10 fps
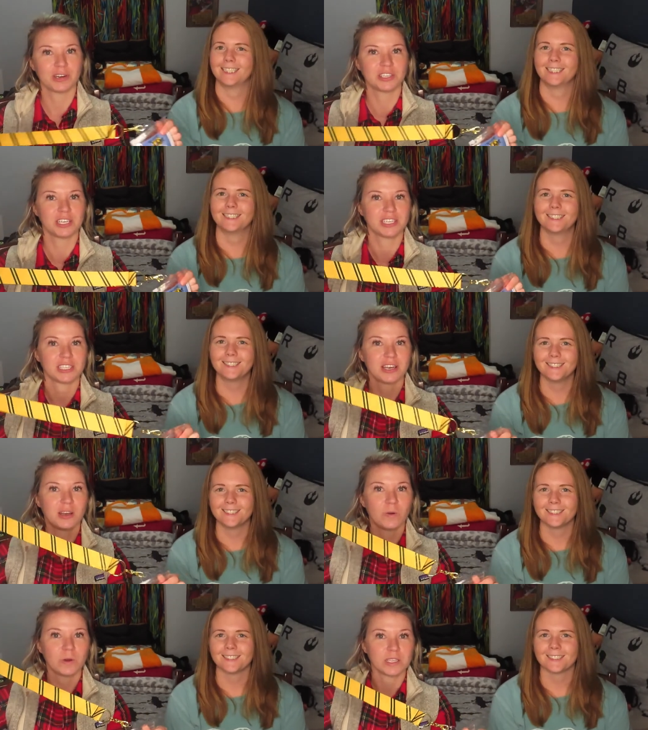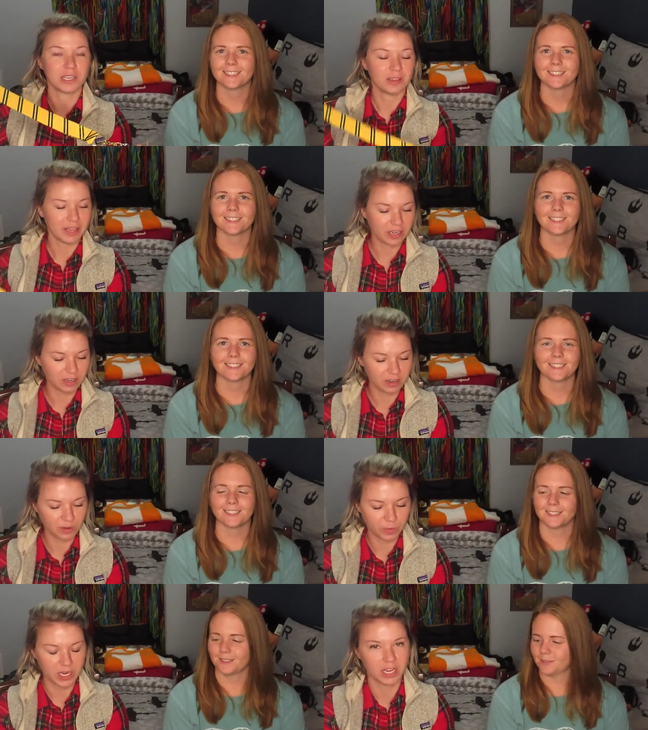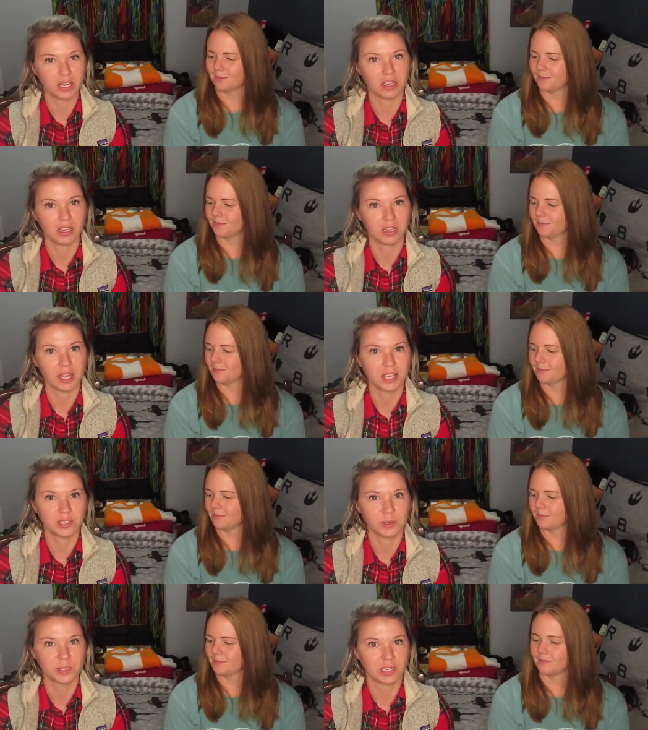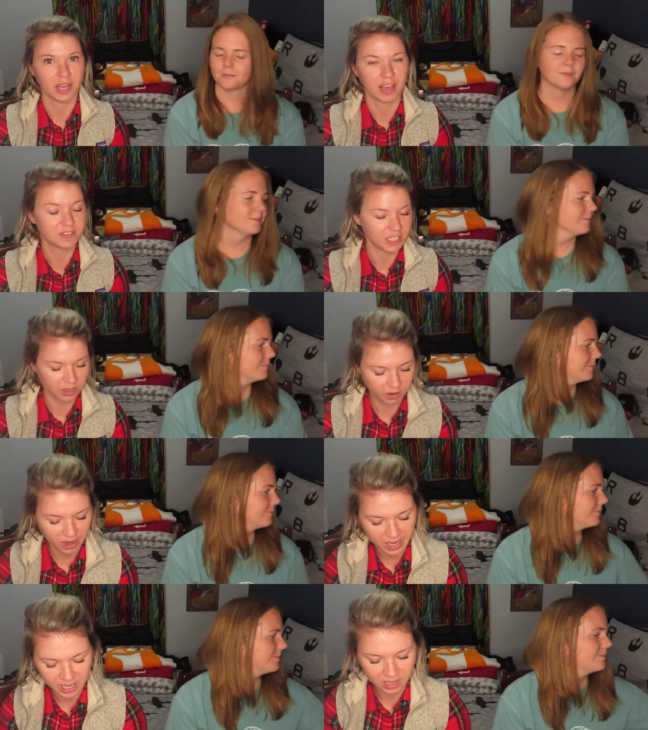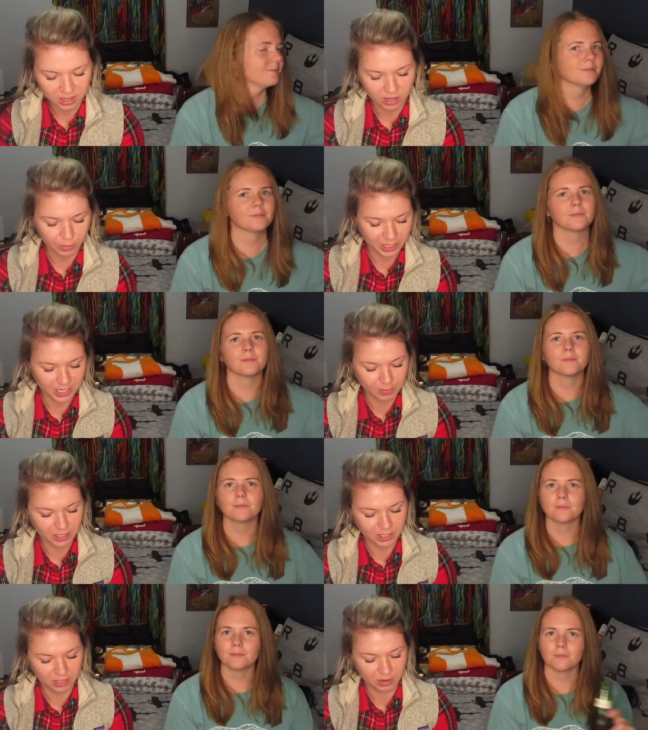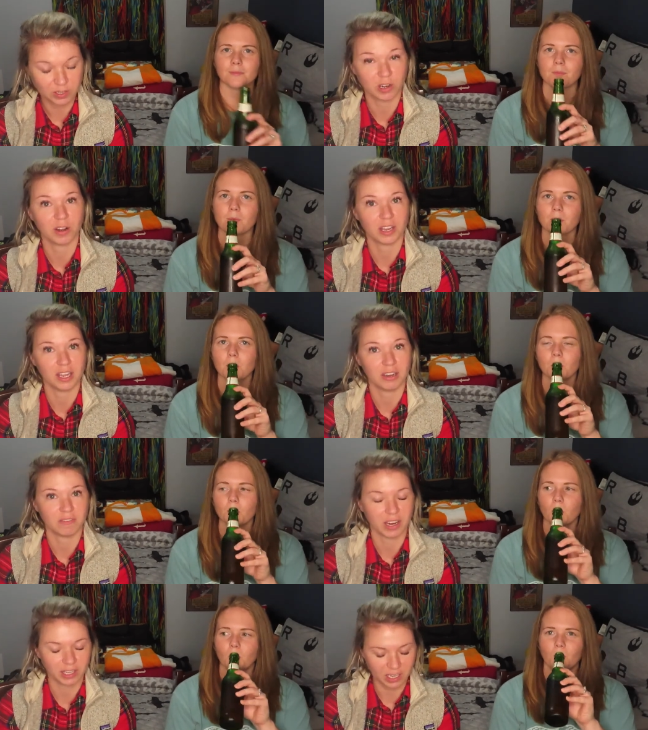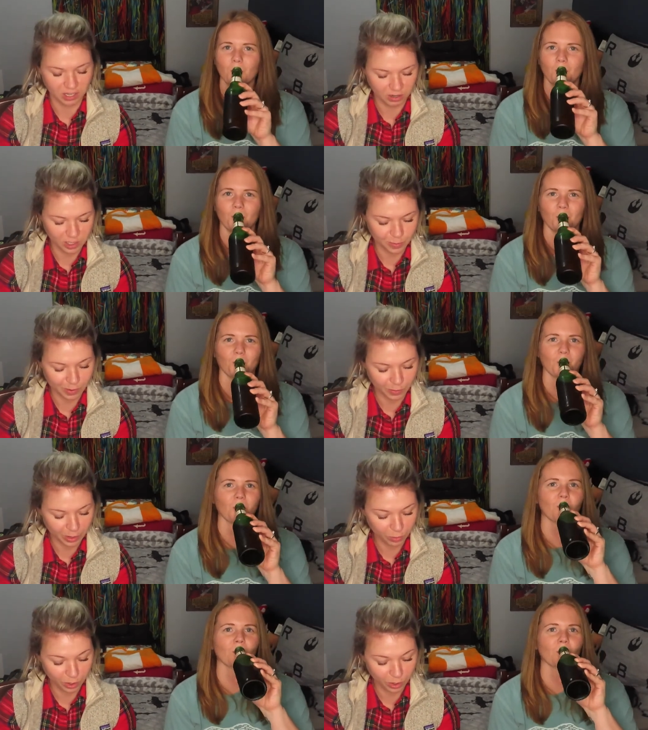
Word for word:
Speaker 1: purchased was a lanyard. We, uh, as you have seen already, uh, we attempted to go to Target and find lanyards, but we